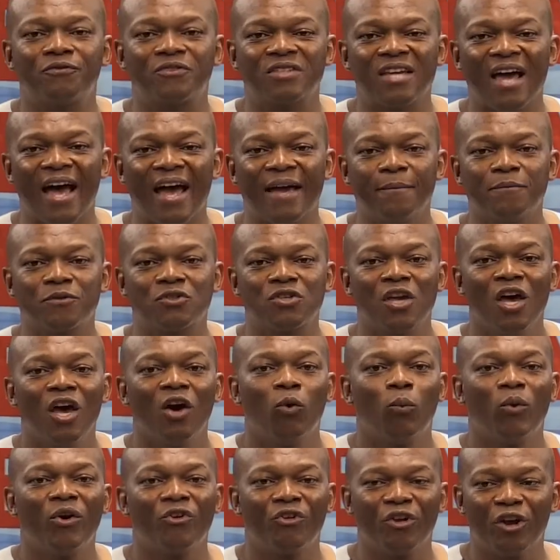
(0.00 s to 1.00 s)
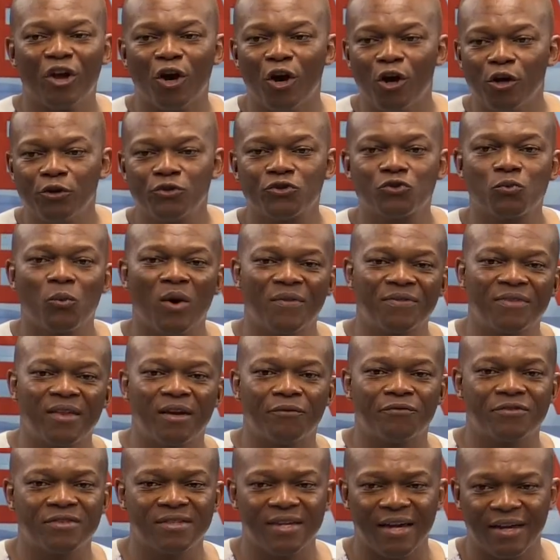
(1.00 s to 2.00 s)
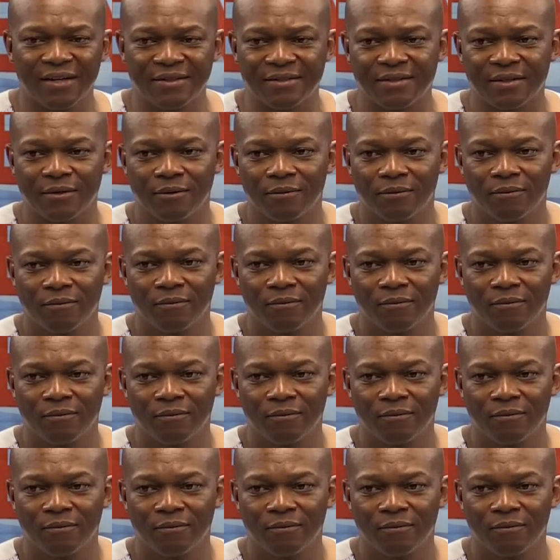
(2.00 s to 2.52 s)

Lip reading: of times we rehearse what they've said.